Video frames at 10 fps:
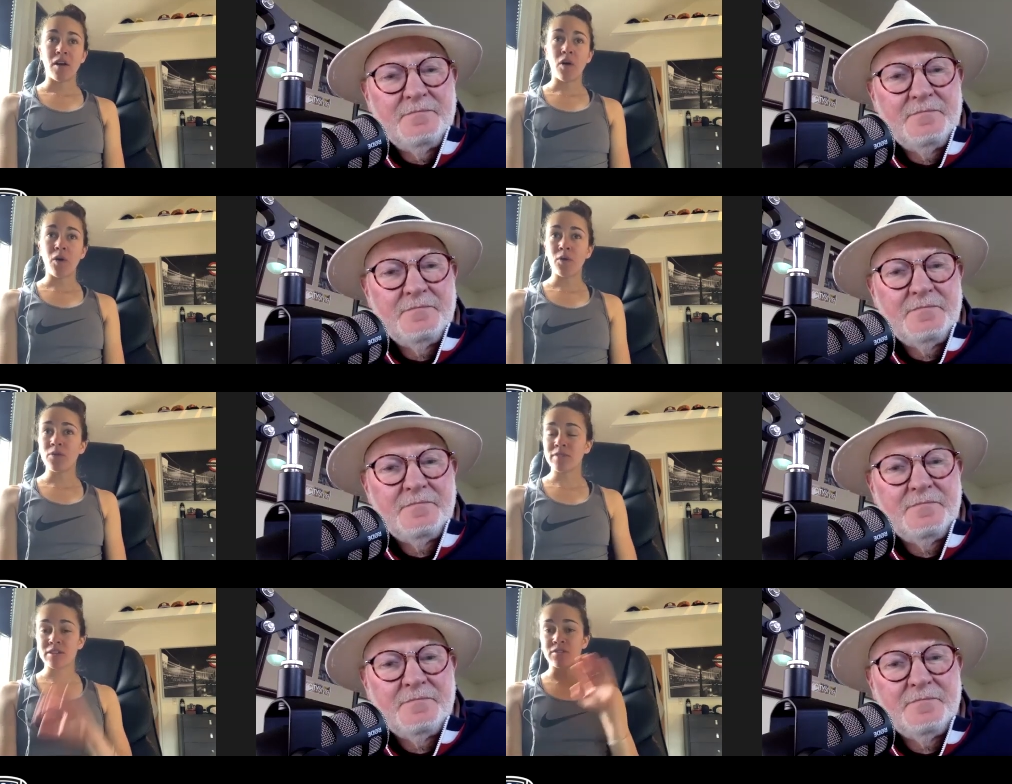Speaker 1: own
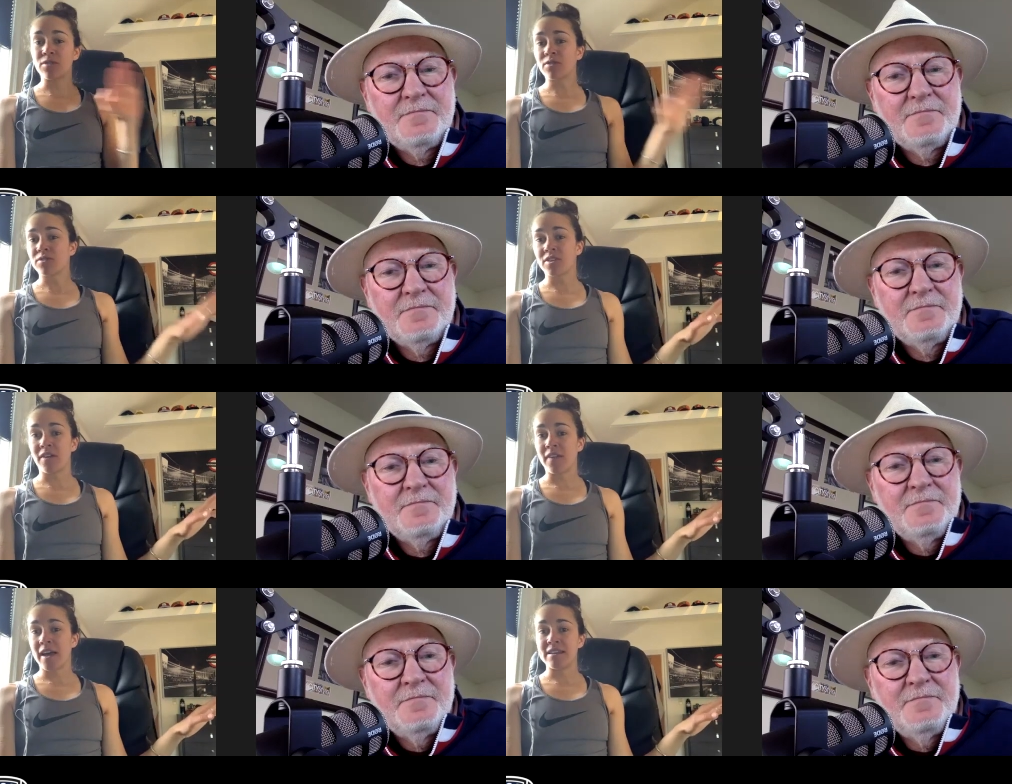results
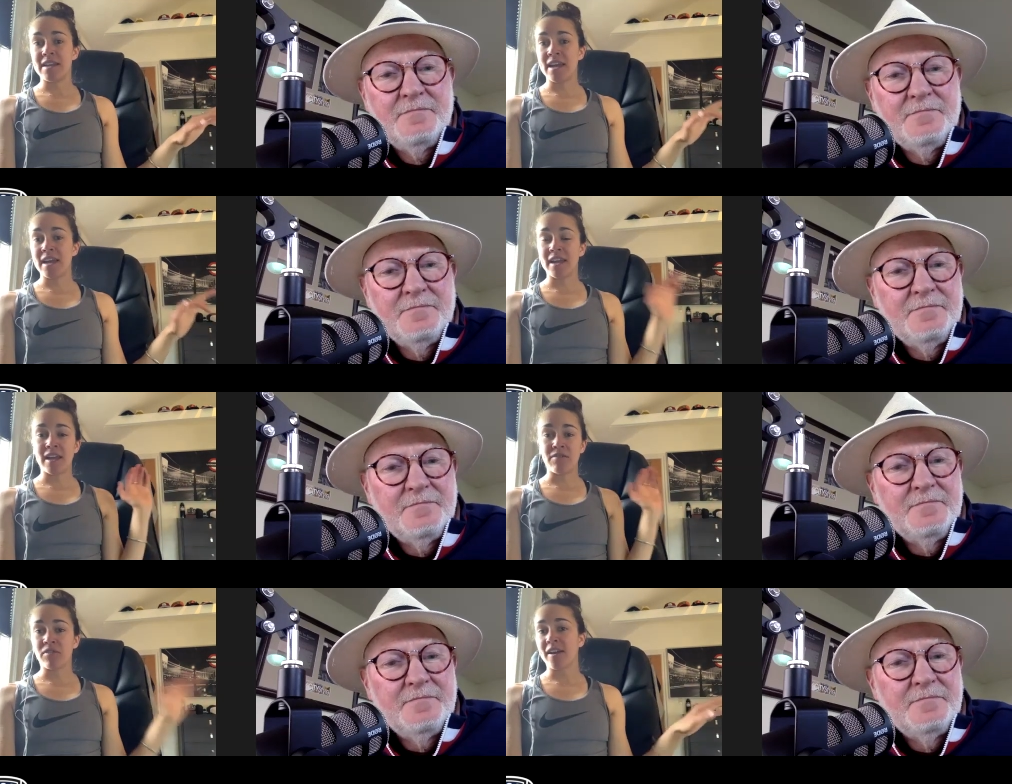on that day
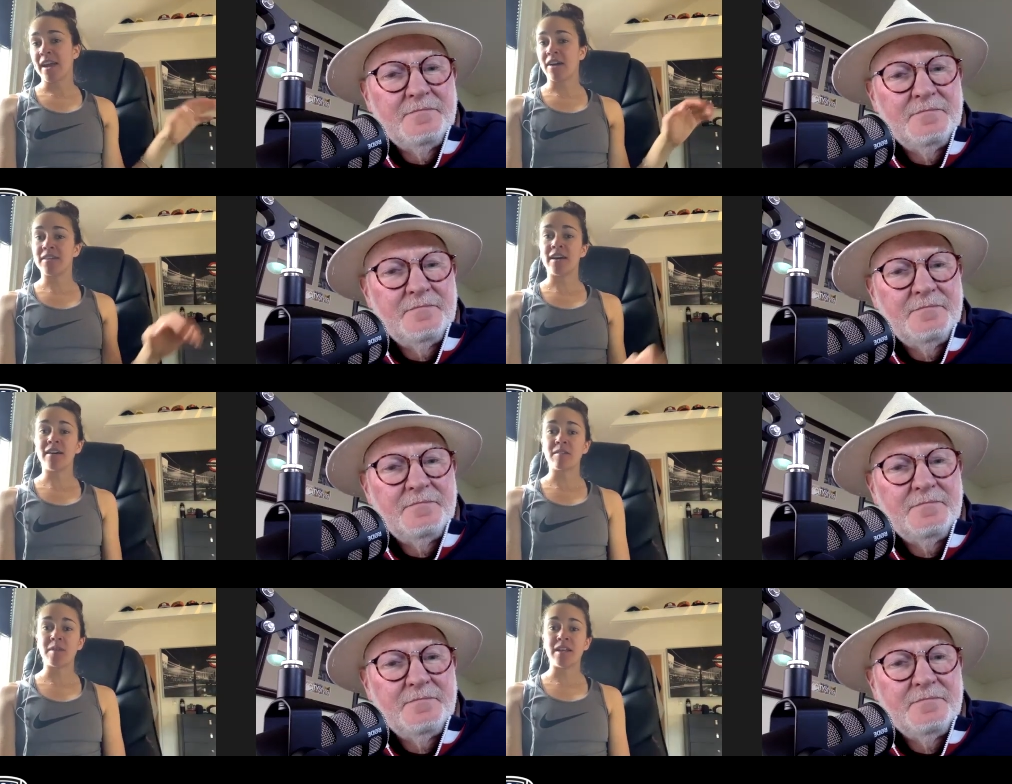and run out and
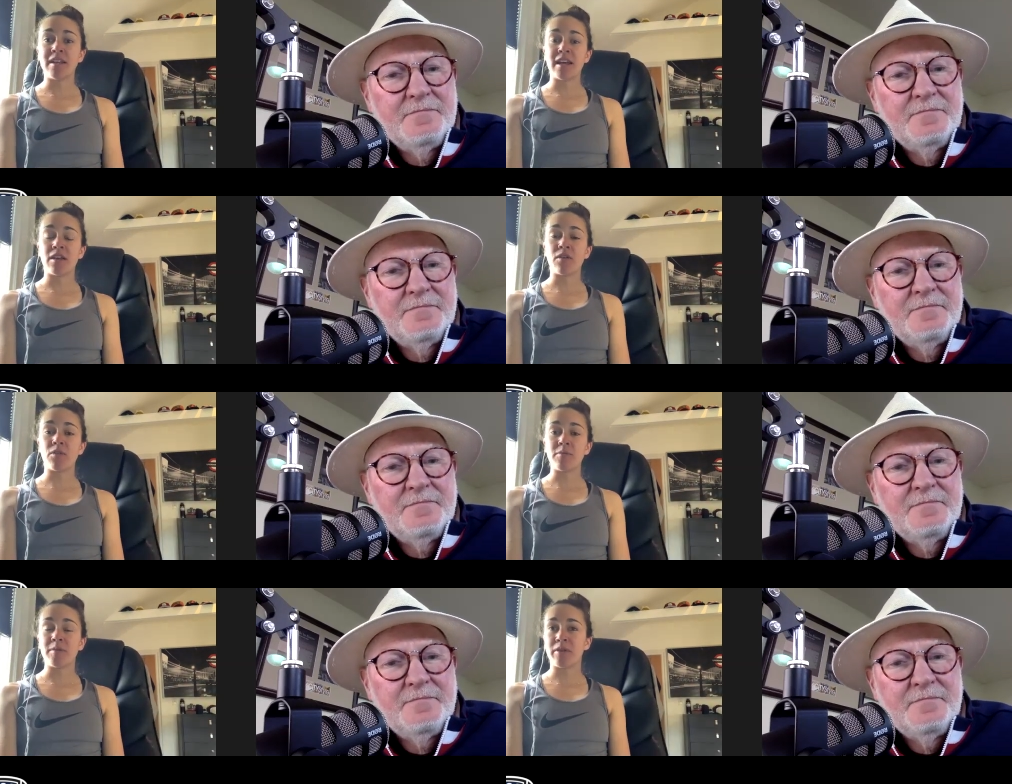hug me and
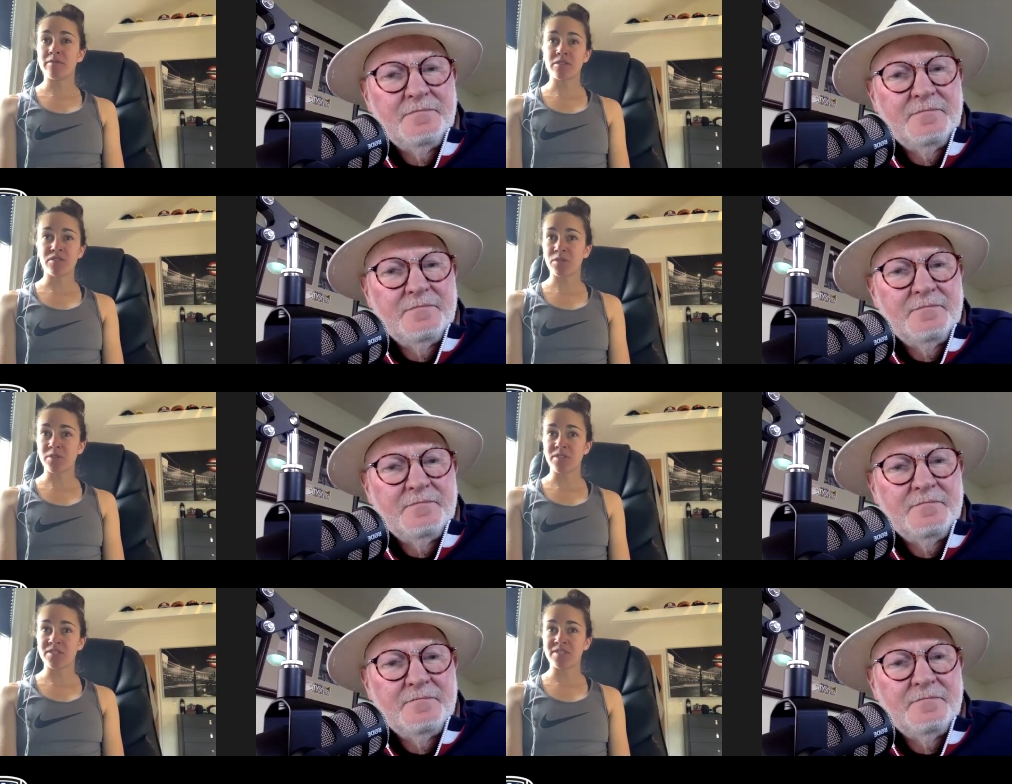hold me above their
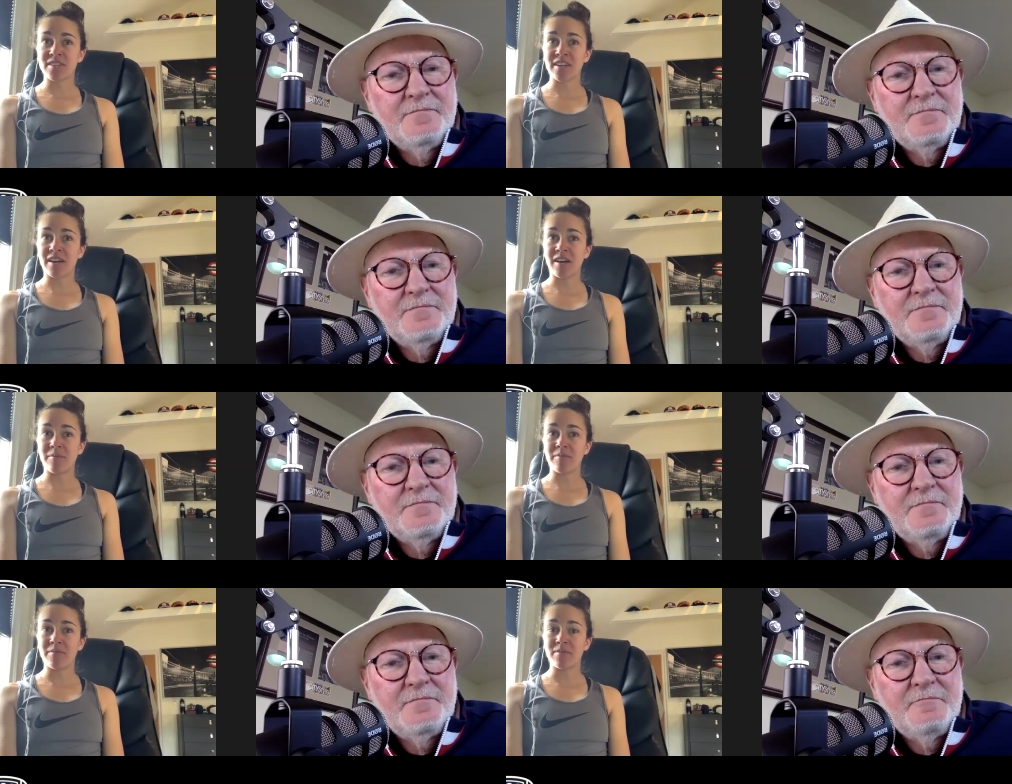shoulders
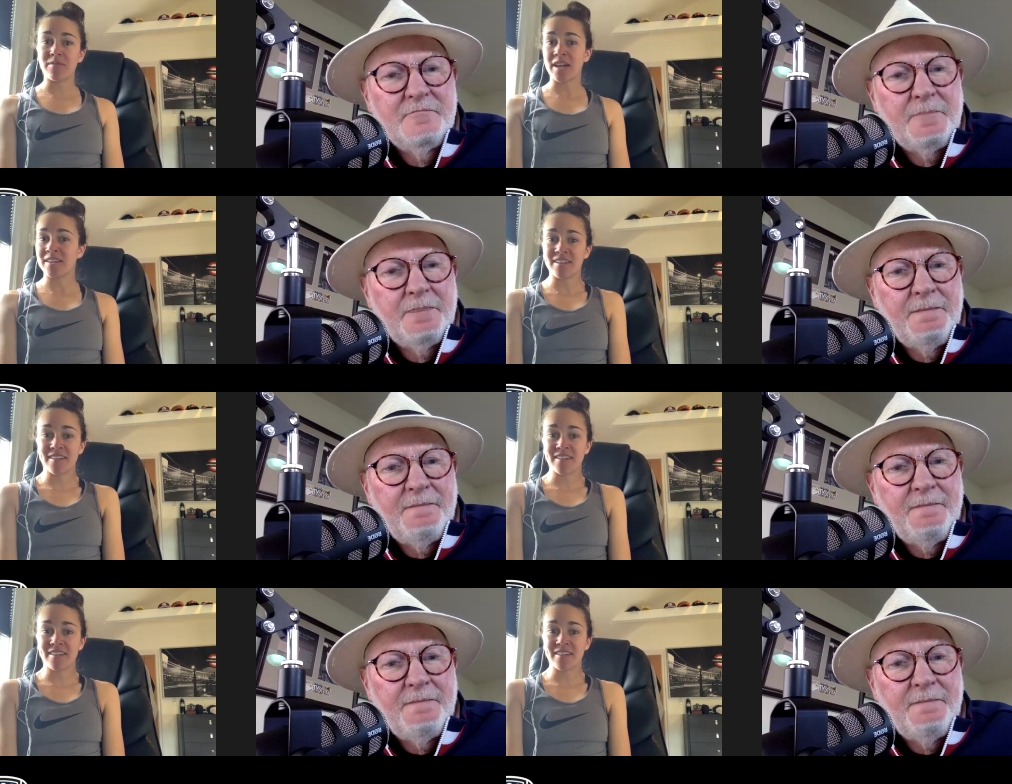um, like